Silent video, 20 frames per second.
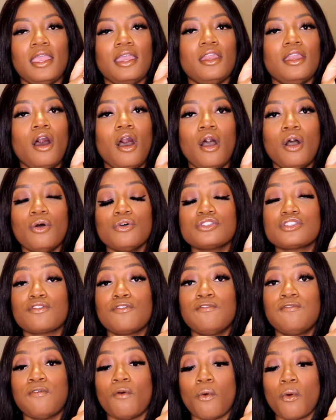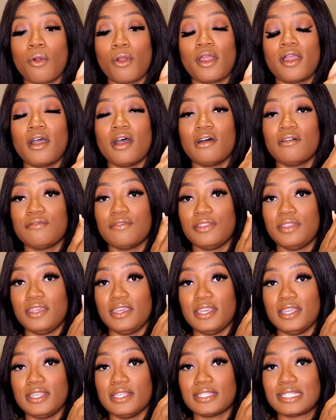It holds 4 of
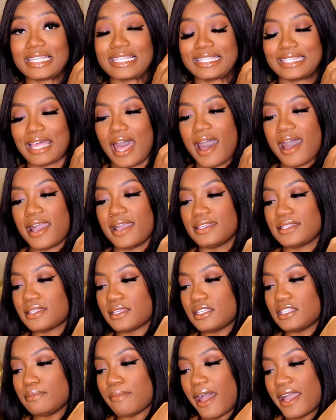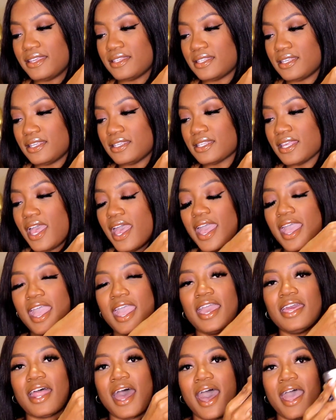these sized spices,
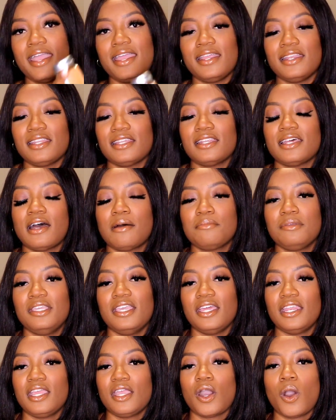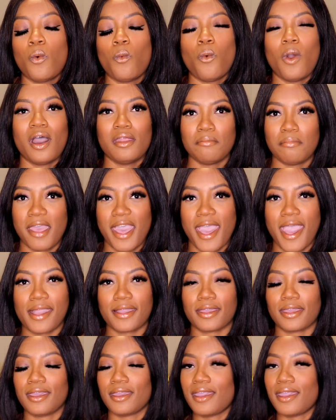and I ended up getting 1 pack.